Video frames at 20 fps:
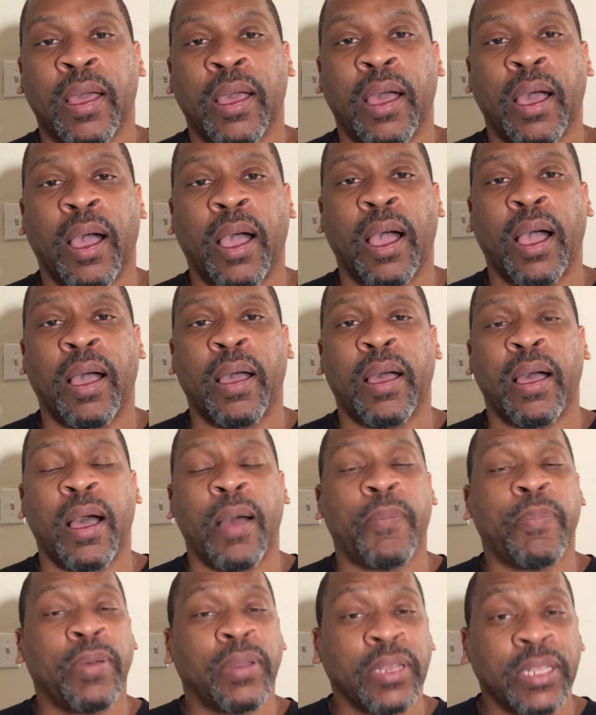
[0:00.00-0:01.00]
a
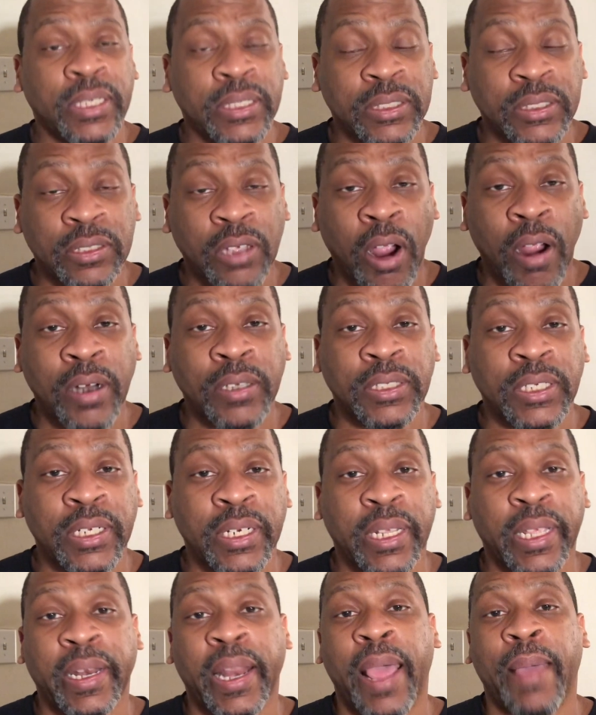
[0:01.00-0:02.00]
police sergeant,
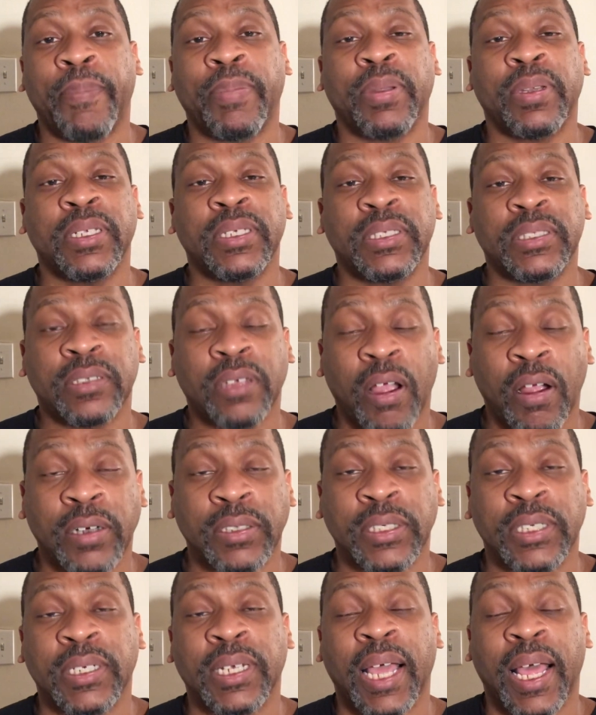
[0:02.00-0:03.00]
and that police
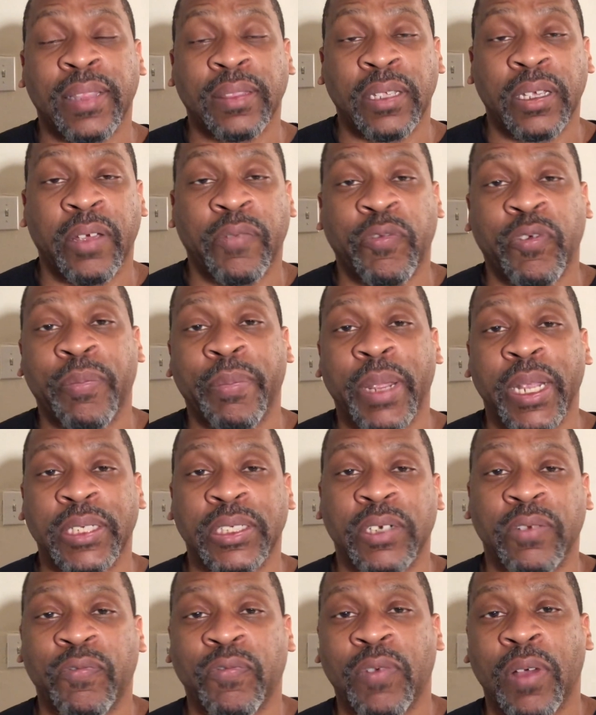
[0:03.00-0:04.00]
sergeant got the
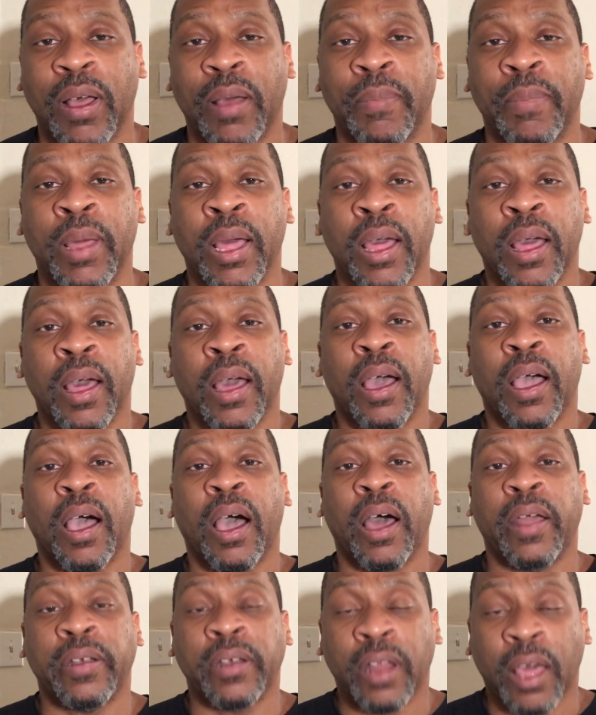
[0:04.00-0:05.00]
information from
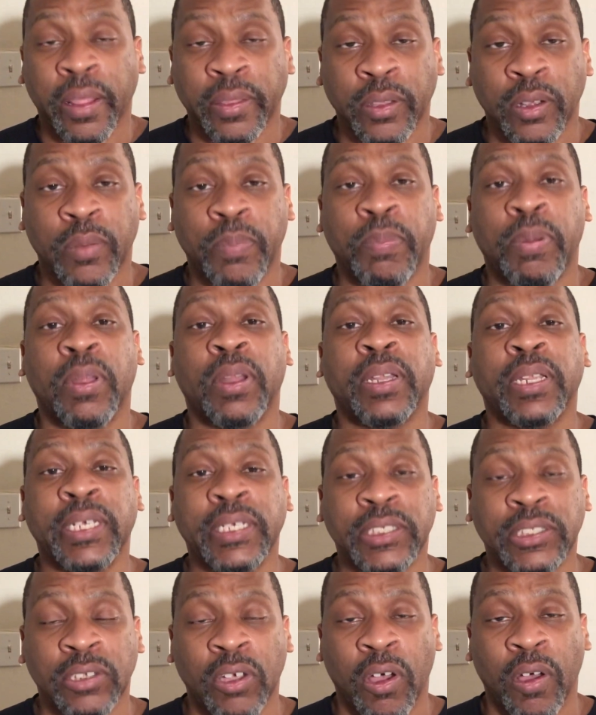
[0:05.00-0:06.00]
another
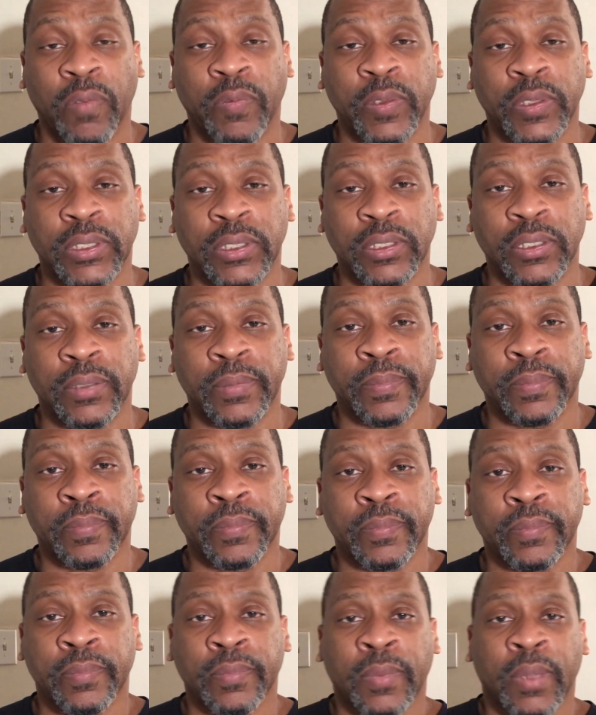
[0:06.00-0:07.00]
police officer.
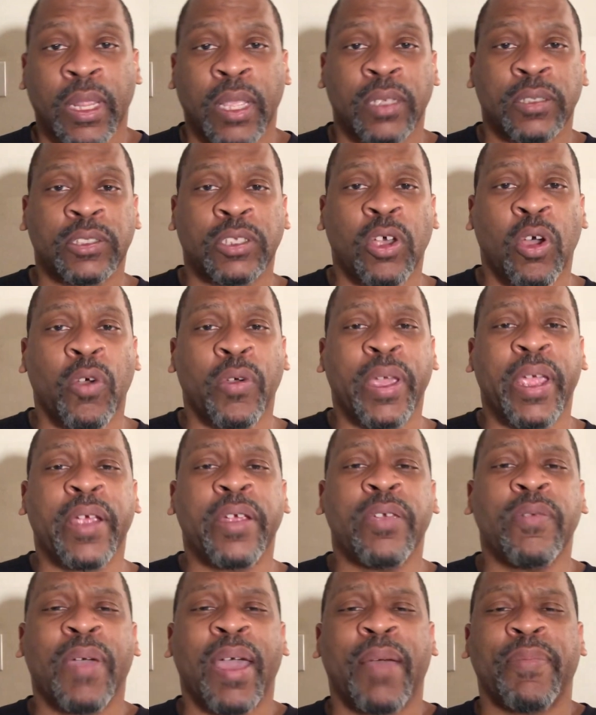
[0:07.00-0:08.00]
So here
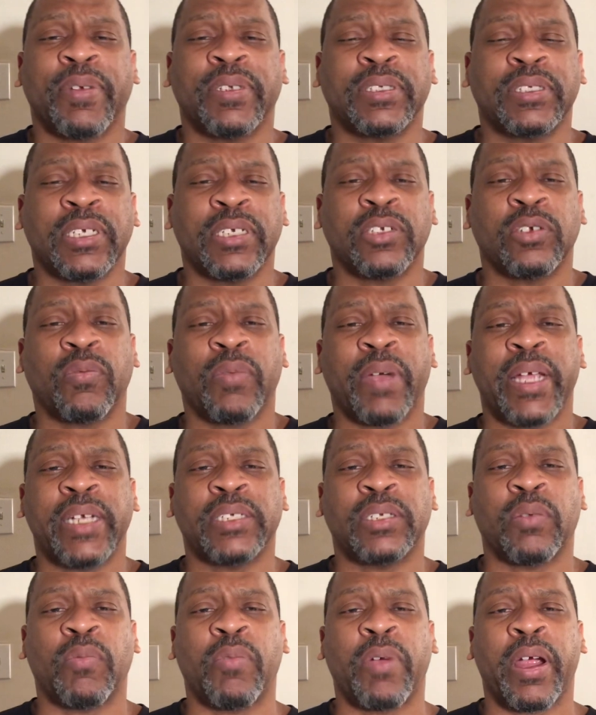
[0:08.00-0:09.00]
you have a
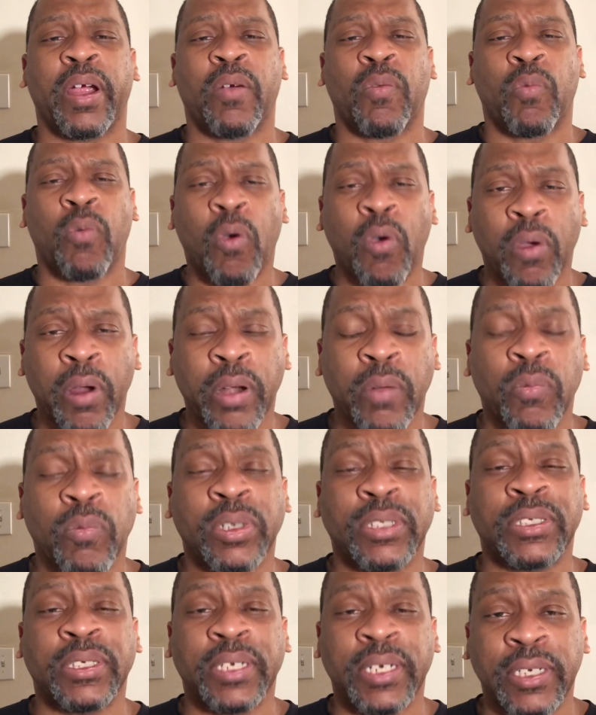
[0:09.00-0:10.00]
situation where a warrant
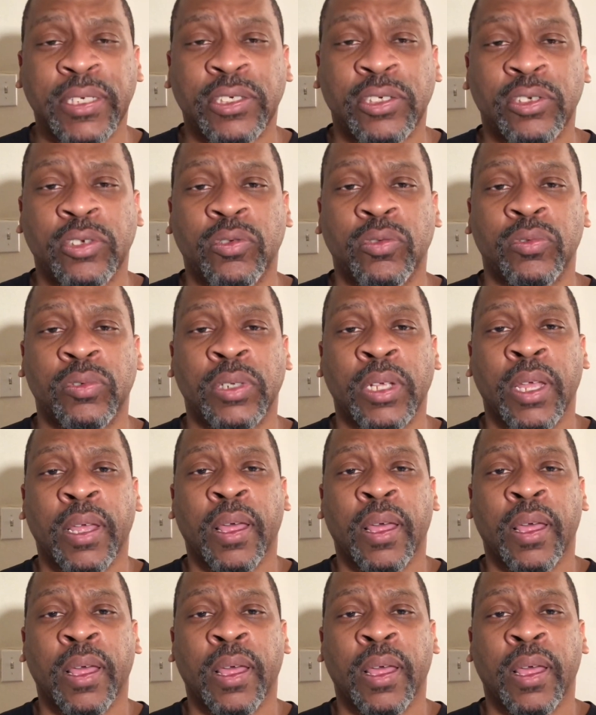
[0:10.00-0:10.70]
was issued